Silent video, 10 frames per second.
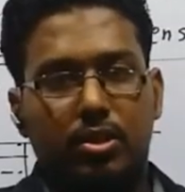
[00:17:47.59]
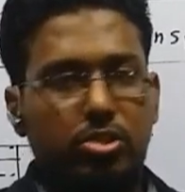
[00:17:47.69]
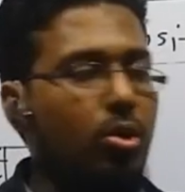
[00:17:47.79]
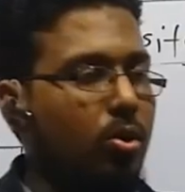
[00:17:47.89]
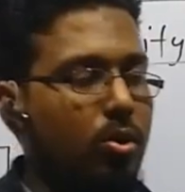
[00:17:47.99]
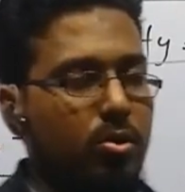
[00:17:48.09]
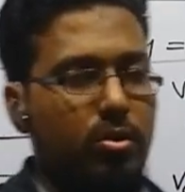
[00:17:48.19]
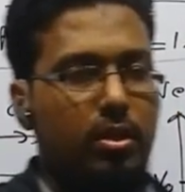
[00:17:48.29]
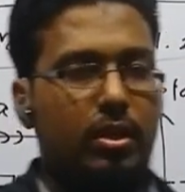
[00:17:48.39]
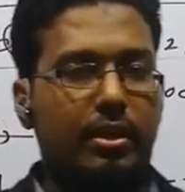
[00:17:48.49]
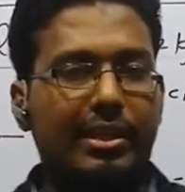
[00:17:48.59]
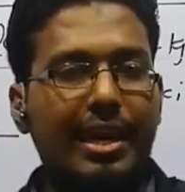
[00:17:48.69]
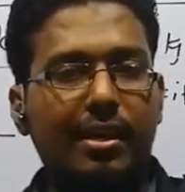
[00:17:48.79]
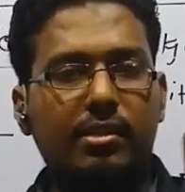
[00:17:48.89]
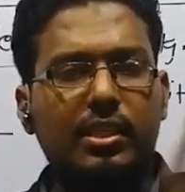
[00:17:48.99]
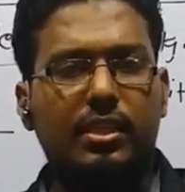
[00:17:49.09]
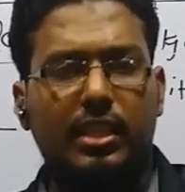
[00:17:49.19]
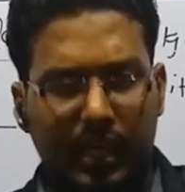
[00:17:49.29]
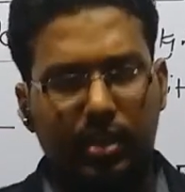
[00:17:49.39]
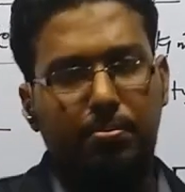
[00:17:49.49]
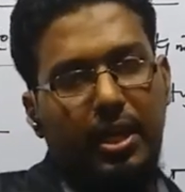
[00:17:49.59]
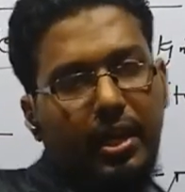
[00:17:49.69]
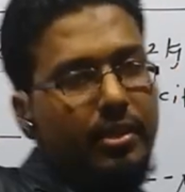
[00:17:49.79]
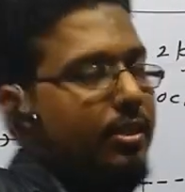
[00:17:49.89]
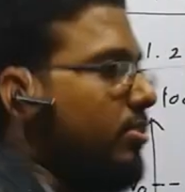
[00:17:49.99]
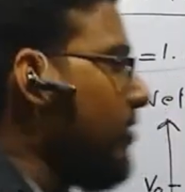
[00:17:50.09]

So there is a theory behind this.